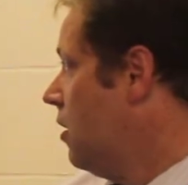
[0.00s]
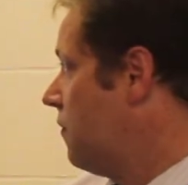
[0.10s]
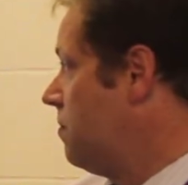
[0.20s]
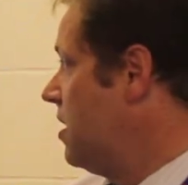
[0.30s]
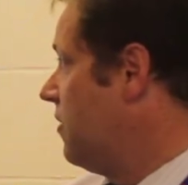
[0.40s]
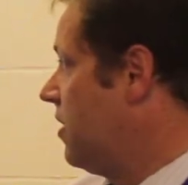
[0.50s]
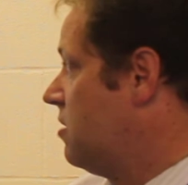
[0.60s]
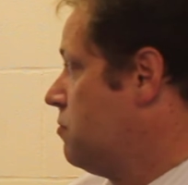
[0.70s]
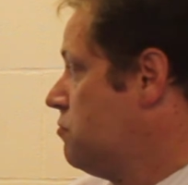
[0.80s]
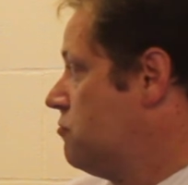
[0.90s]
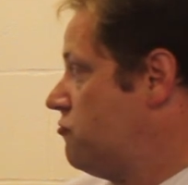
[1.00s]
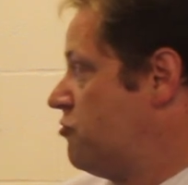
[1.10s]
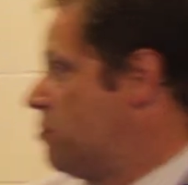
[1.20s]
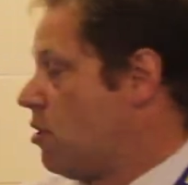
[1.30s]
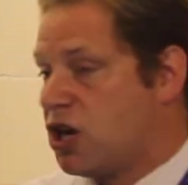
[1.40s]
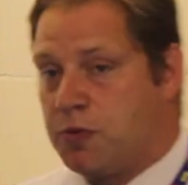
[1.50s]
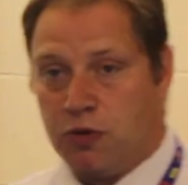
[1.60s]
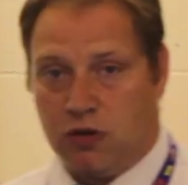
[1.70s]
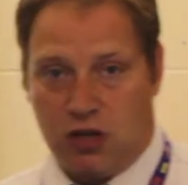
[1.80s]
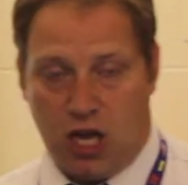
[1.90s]
For me, I've had a
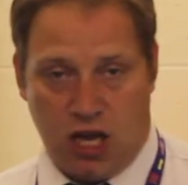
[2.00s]
remarkable,